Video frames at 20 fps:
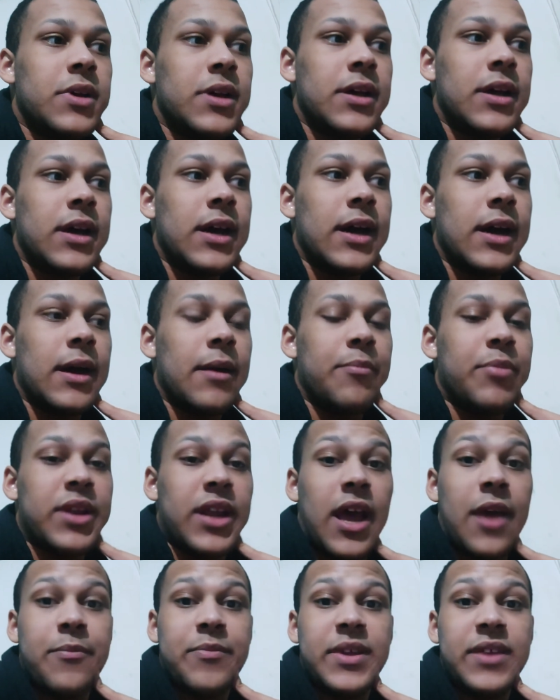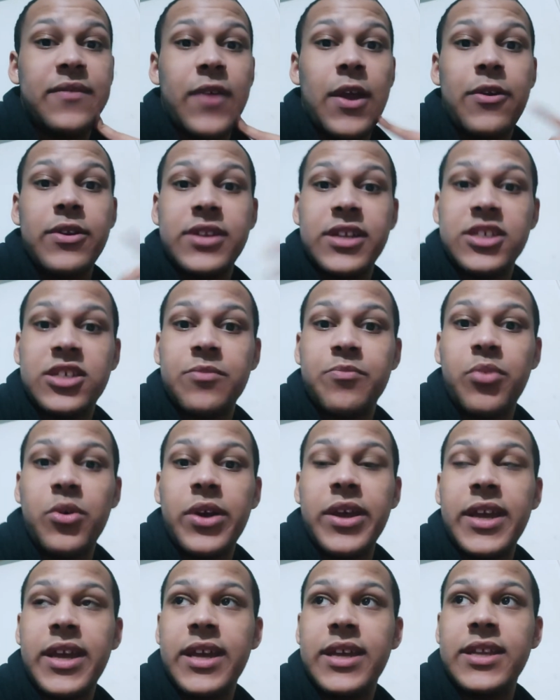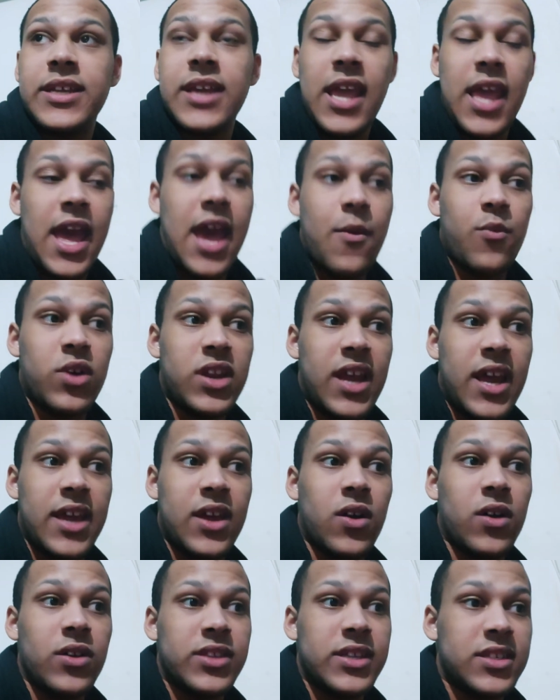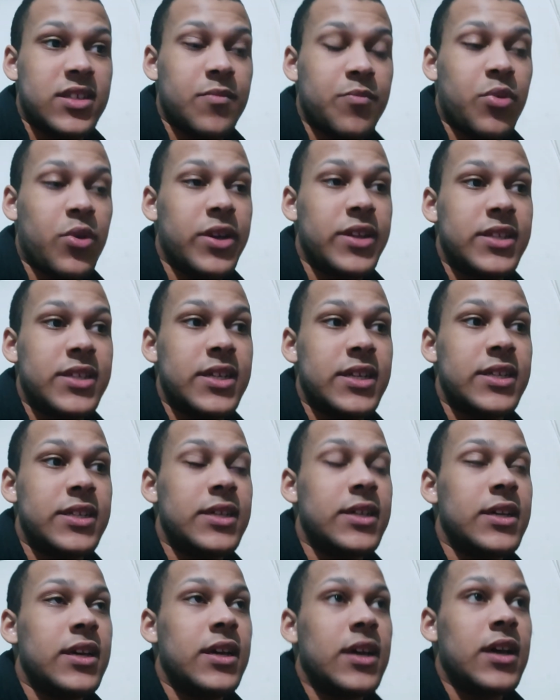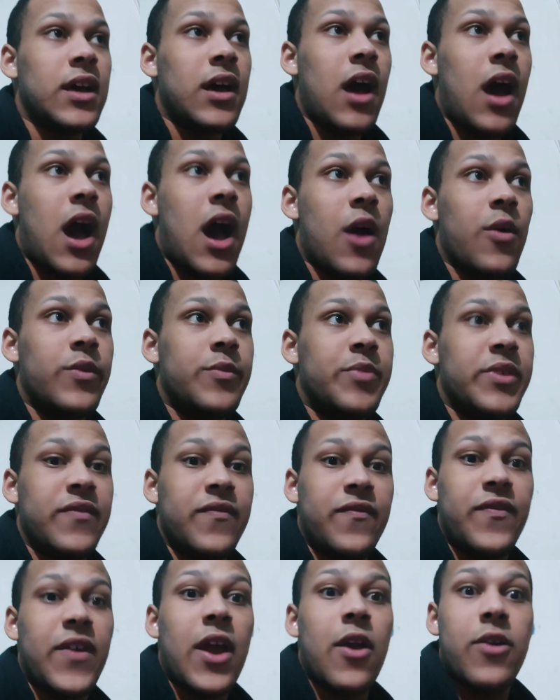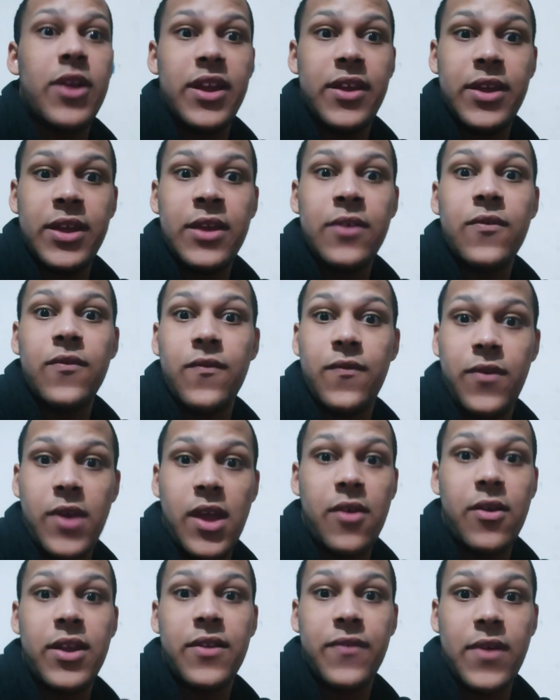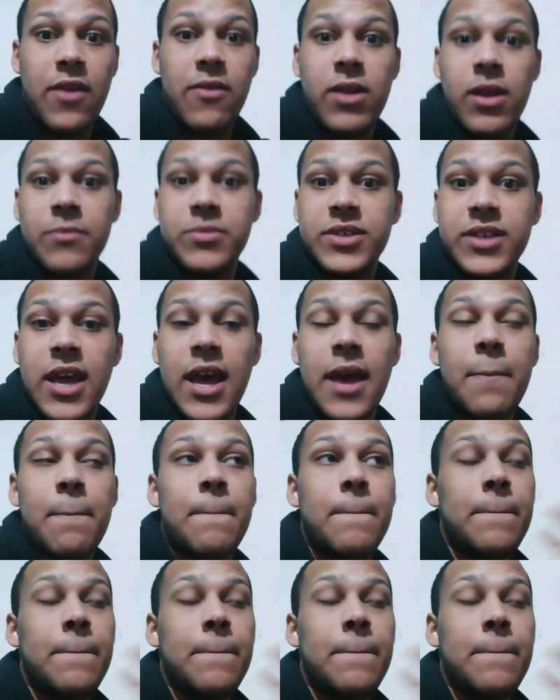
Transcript: But I'd be very disappointed. And when I got disappointed, I would be very, very, very upset.